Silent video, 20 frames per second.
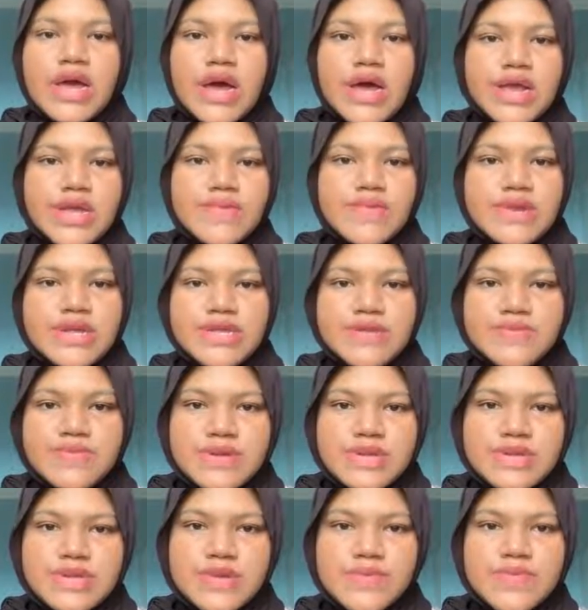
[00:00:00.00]
Archimedes
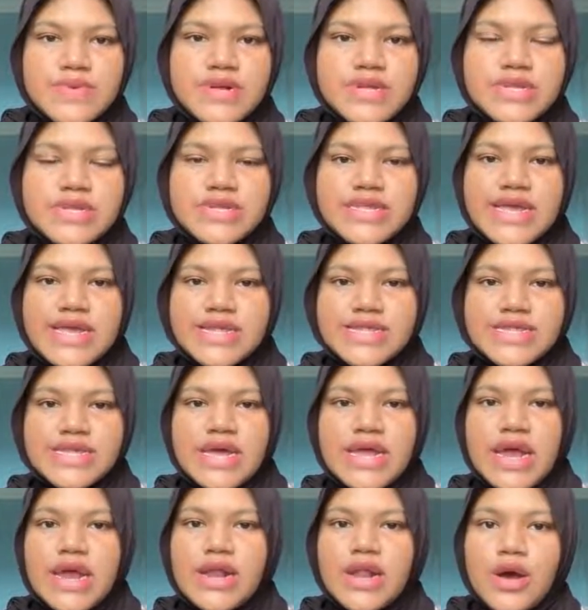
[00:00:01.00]
Principle states
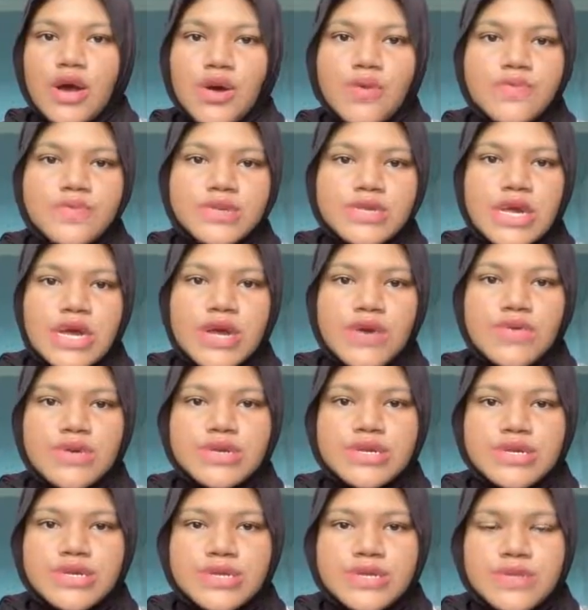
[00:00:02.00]
that an object
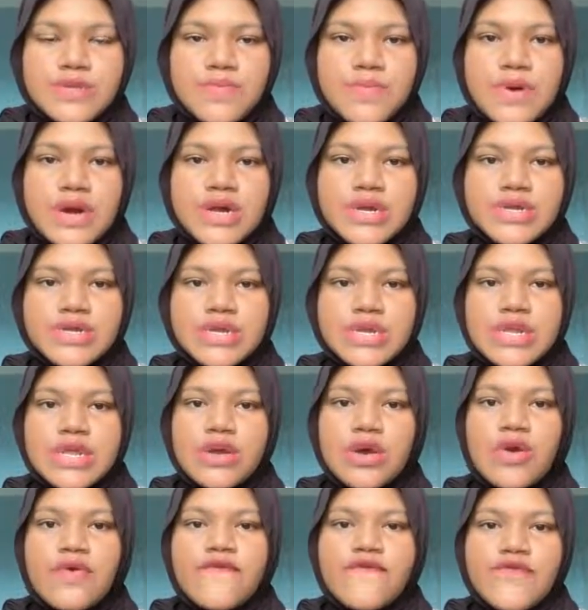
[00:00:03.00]
which is
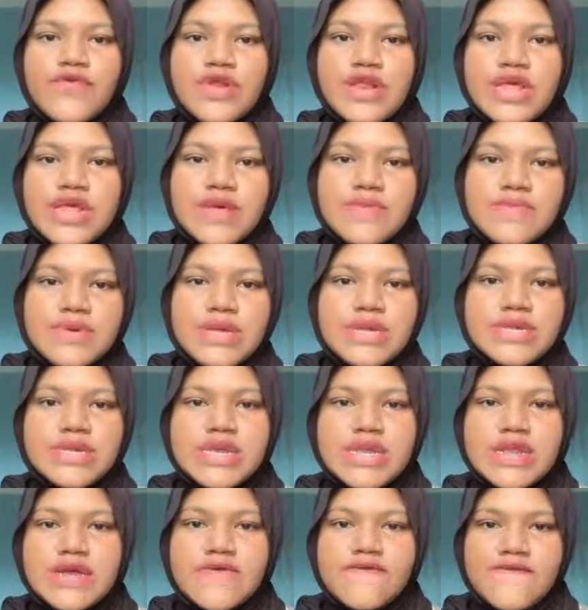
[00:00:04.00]
partially or fully immersed
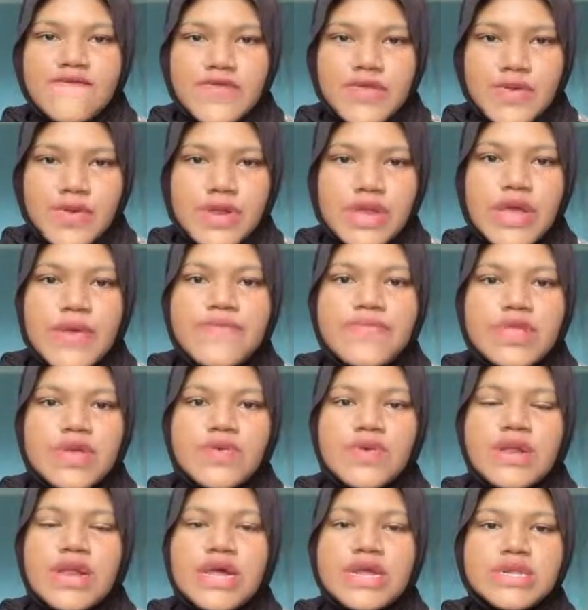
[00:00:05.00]
in a fluid
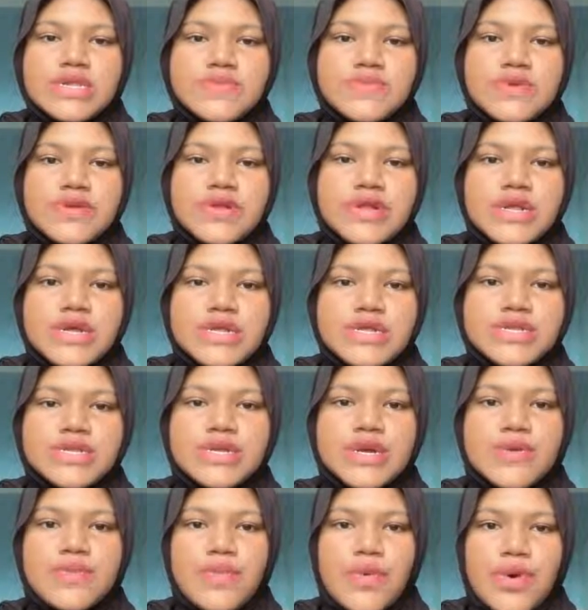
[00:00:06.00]
will experience
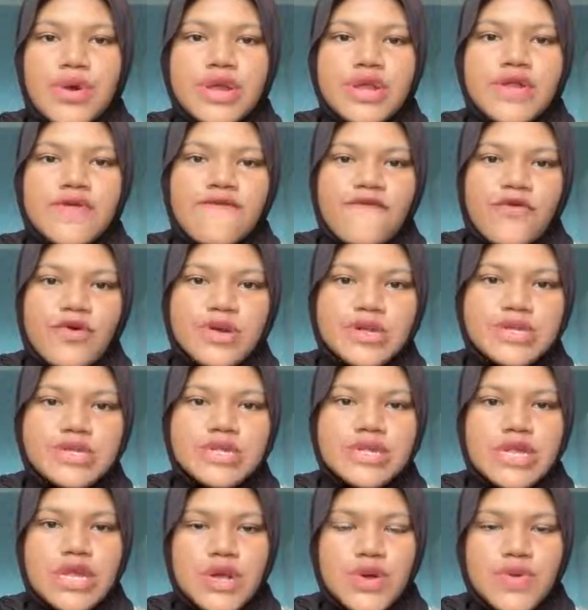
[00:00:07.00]
a buoyant force
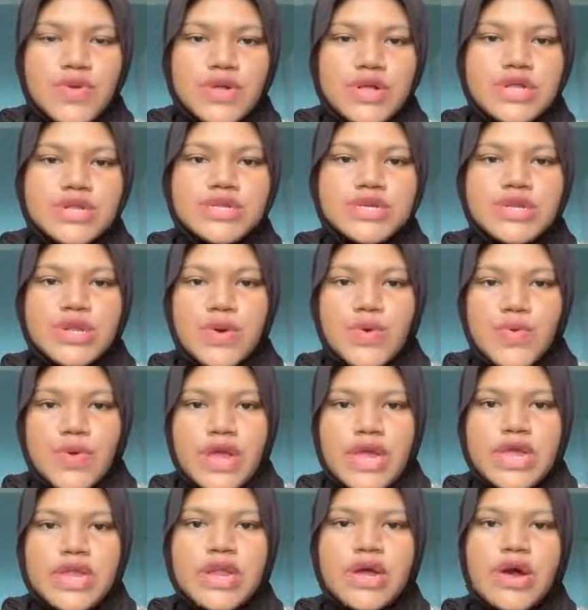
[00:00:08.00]
equal to the
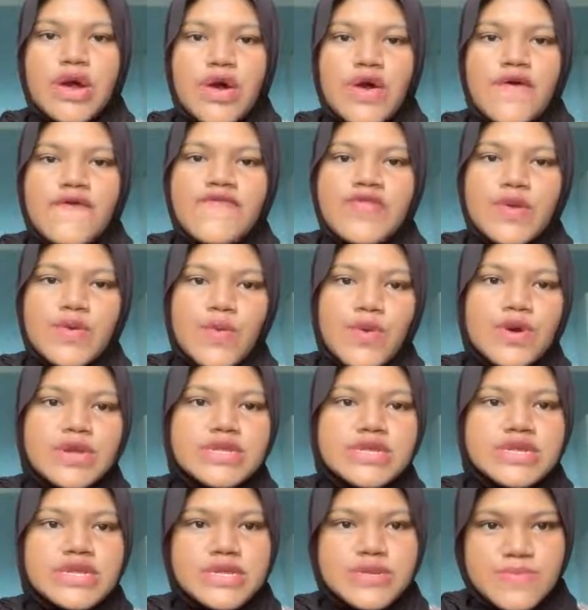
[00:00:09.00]
weight of the
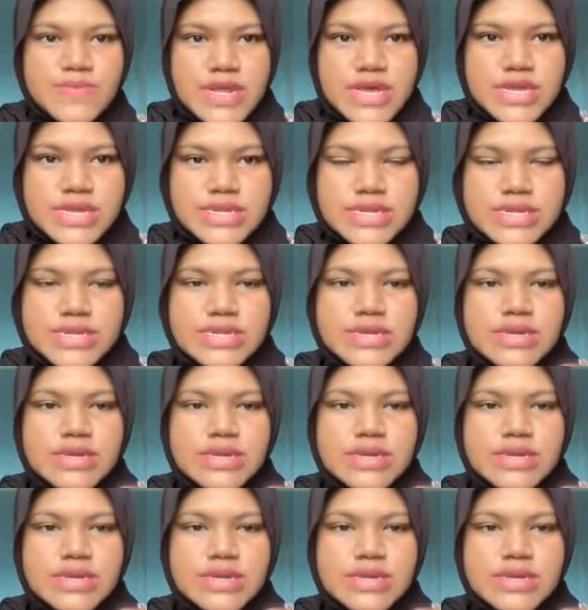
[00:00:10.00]
water displaced.